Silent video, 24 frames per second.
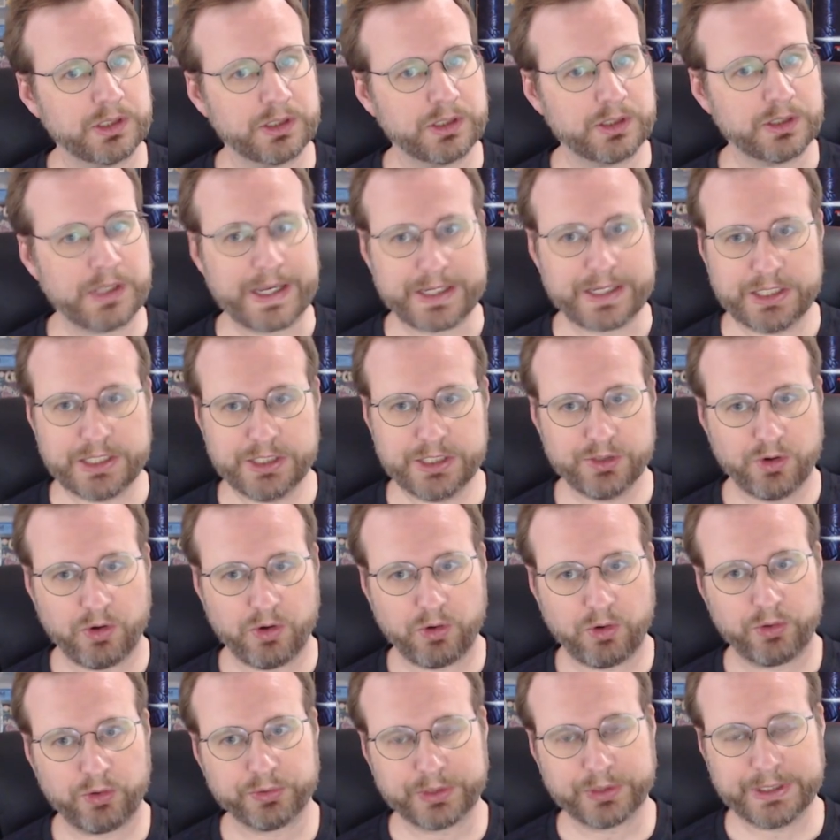like, he
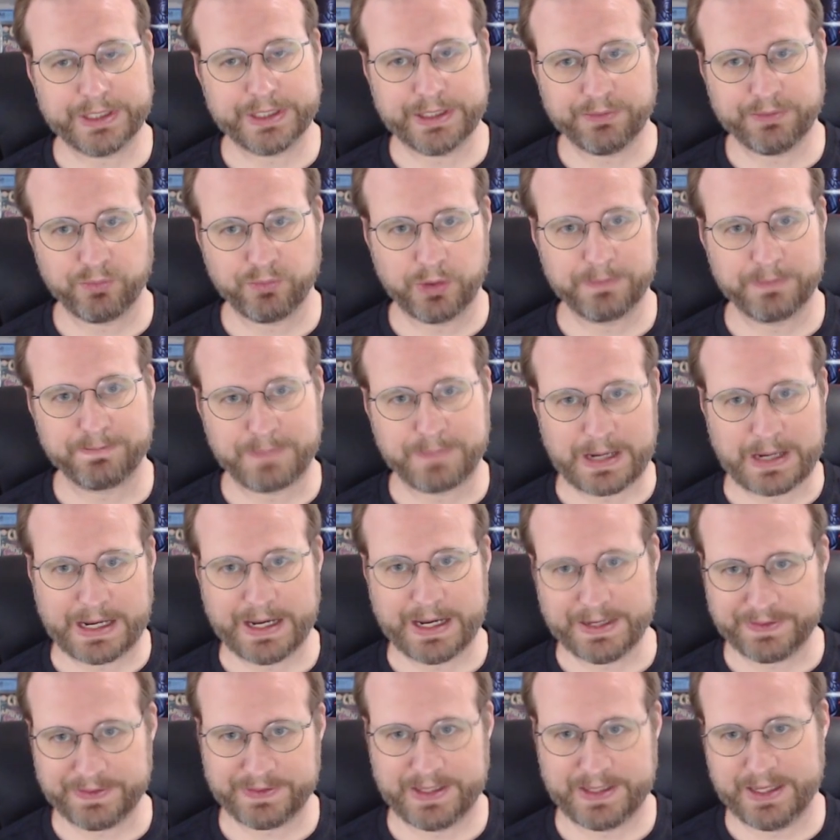only would
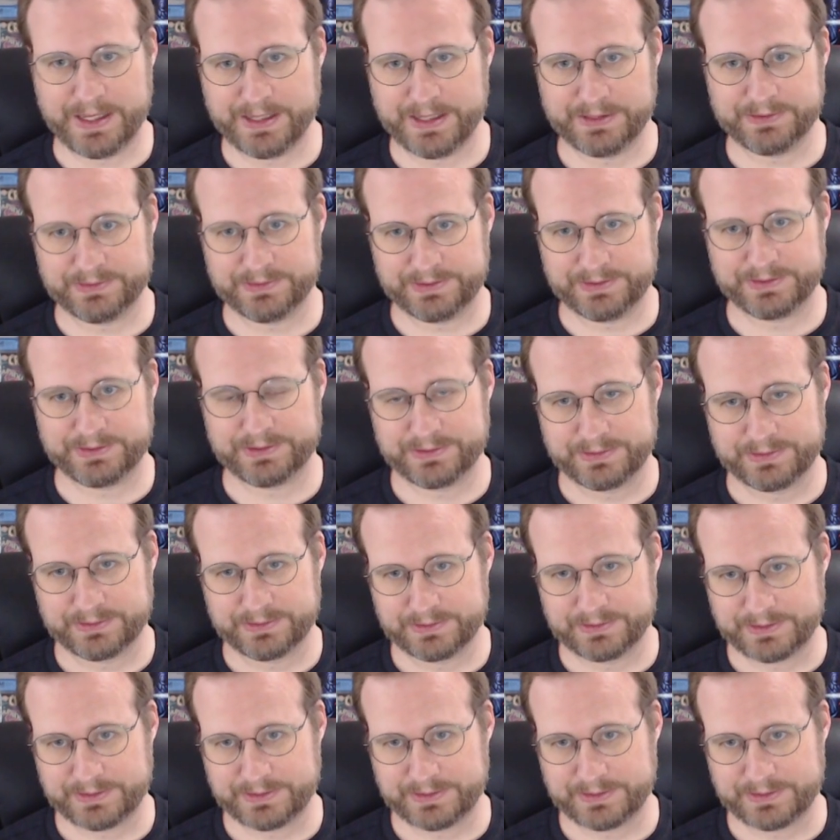buy things